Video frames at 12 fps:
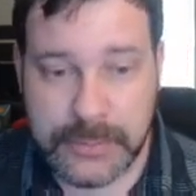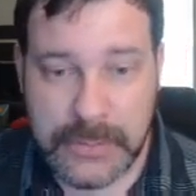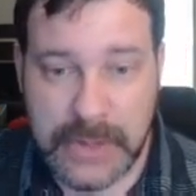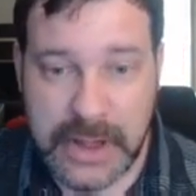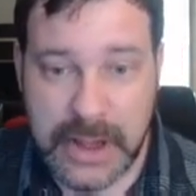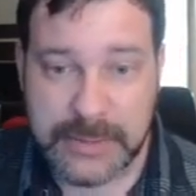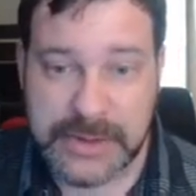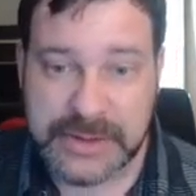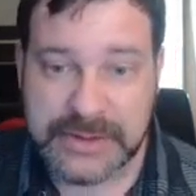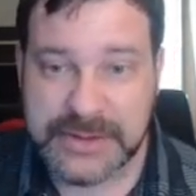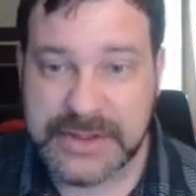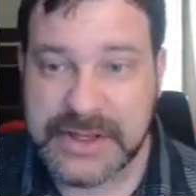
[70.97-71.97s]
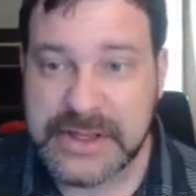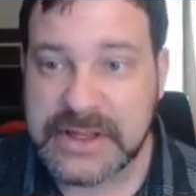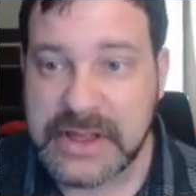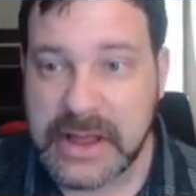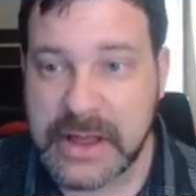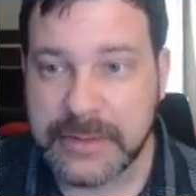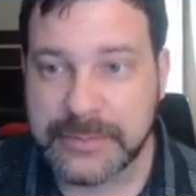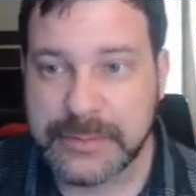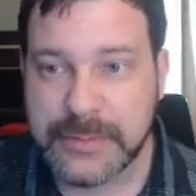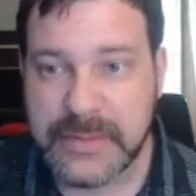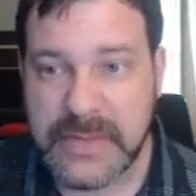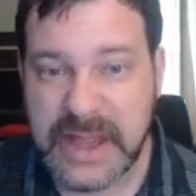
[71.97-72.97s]
I mean, seeing
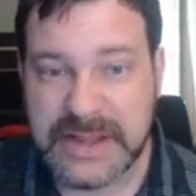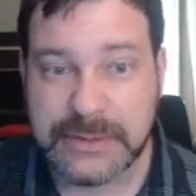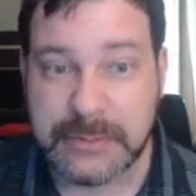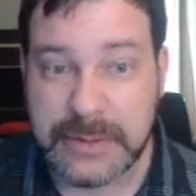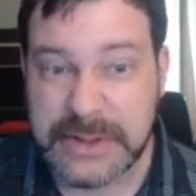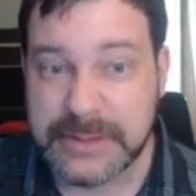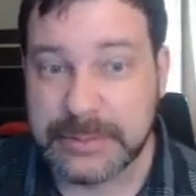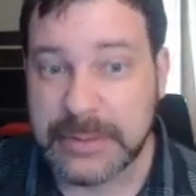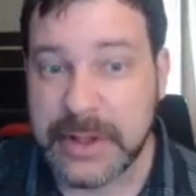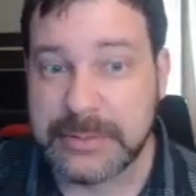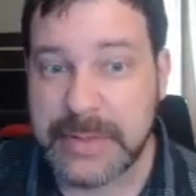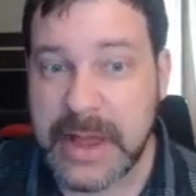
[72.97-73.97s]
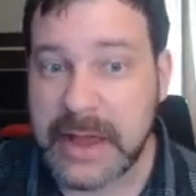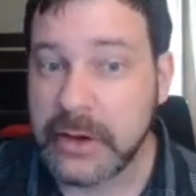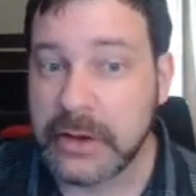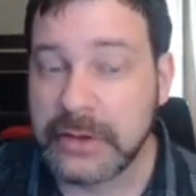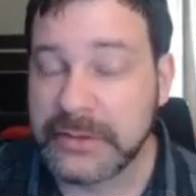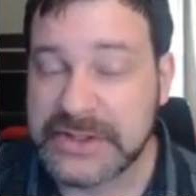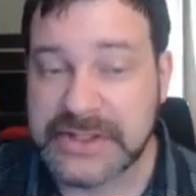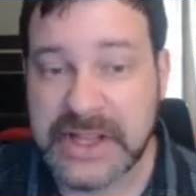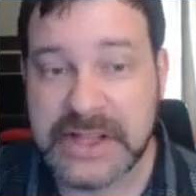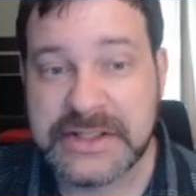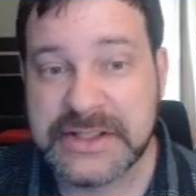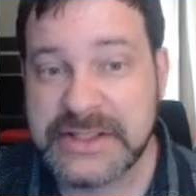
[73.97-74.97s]
Exquisite Blood back all of a
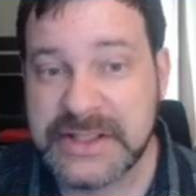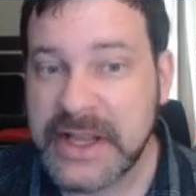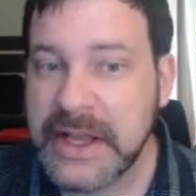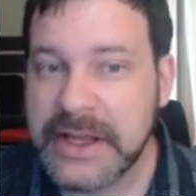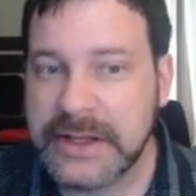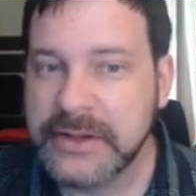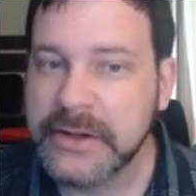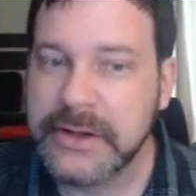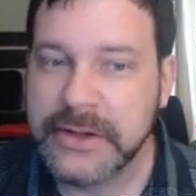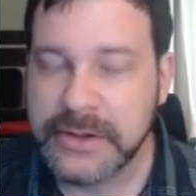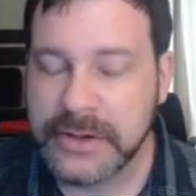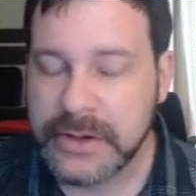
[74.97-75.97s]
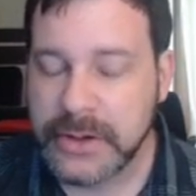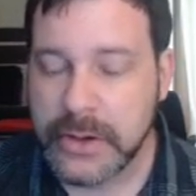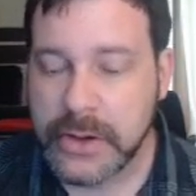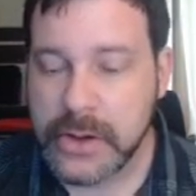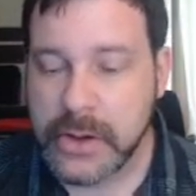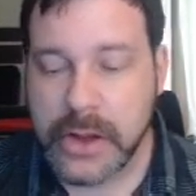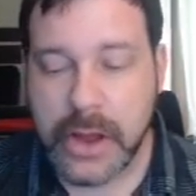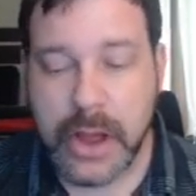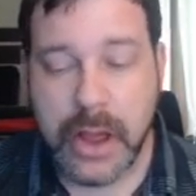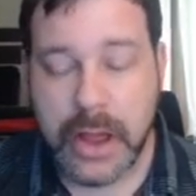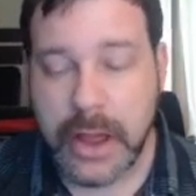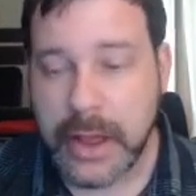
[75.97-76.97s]
sudden, seeing
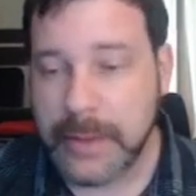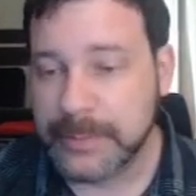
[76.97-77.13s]
like